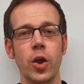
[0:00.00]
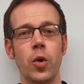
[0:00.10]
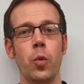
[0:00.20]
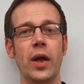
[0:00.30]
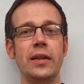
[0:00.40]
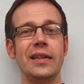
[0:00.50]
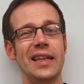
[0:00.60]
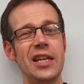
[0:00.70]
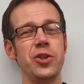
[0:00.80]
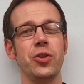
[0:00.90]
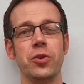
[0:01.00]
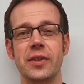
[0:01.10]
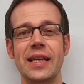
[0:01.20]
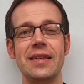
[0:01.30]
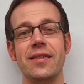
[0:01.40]
Well, in short,
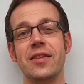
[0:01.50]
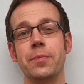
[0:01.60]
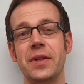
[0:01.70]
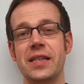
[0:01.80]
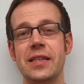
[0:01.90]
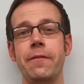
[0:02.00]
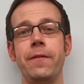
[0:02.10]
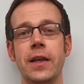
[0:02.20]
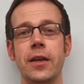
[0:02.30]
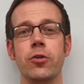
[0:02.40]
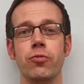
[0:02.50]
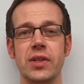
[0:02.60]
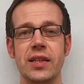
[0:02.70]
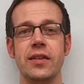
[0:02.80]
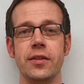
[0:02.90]
it is the specific
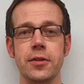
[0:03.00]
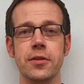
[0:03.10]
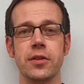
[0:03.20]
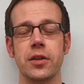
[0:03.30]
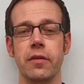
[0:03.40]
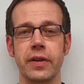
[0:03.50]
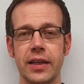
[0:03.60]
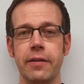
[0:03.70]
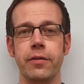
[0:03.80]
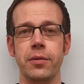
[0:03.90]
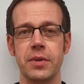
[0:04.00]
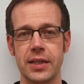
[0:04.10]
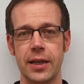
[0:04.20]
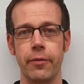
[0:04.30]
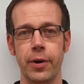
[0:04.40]
resistance of a given
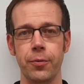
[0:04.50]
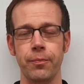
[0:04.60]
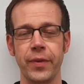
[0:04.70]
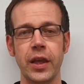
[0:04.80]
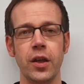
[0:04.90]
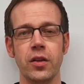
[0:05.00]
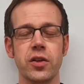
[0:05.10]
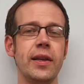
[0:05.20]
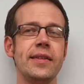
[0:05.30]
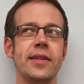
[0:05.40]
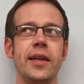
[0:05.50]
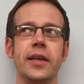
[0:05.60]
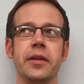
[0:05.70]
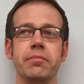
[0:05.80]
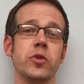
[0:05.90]
material. So let's
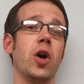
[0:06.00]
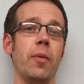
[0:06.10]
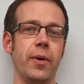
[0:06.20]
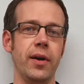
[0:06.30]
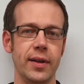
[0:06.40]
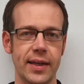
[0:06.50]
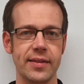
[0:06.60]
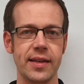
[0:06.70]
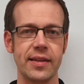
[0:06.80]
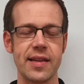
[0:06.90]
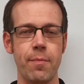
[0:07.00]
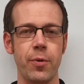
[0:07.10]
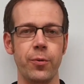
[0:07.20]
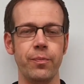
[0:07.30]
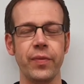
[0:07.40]
take copper as an
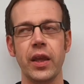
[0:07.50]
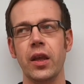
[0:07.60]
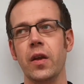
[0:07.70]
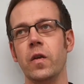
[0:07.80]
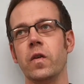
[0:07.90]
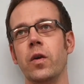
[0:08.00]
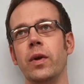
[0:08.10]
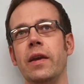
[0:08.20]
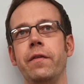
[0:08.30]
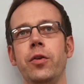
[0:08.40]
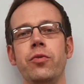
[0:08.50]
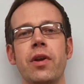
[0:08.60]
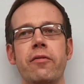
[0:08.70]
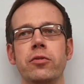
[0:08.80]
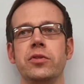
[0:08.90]
example. So if you
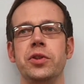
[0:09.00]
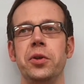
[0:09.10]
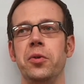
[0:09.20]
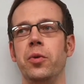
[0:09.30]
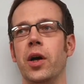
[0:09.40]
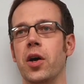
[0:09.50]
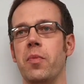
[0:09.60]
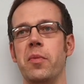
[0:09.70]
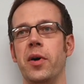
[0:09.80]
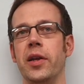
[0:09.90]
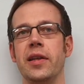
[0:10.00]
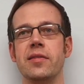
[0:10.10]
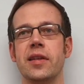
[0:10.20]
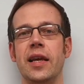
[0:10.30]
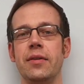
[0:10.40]
travelled to a copper mine in,
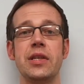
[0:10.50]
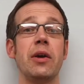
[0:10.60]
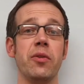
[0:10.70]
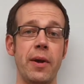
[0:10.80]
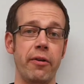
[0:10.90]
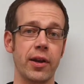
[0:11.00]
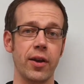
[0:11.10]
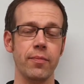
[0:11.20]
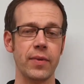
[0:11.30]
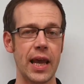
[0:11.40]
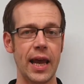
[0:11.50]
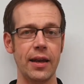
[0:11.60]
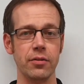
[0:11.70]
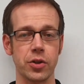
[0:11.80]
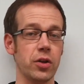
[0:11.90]
say, South America
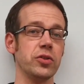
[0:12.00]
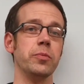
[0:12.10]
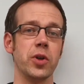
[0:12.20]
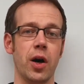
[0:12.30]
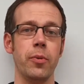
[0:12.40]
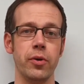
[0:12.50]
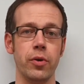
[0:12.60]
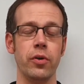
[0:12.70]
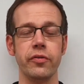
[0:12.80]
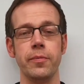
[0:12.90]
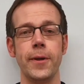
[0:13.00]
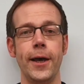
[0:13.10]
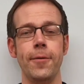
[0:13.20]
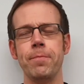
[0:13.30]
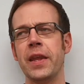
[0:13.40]
and got some copper ore from there,